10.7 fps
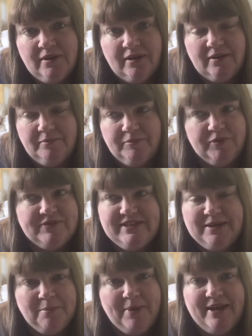Obviously
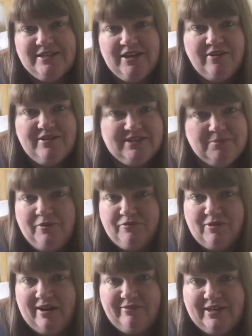compared to some other
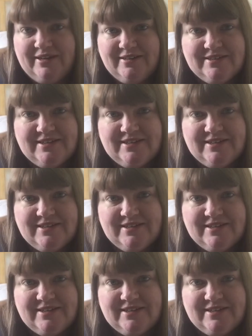areas,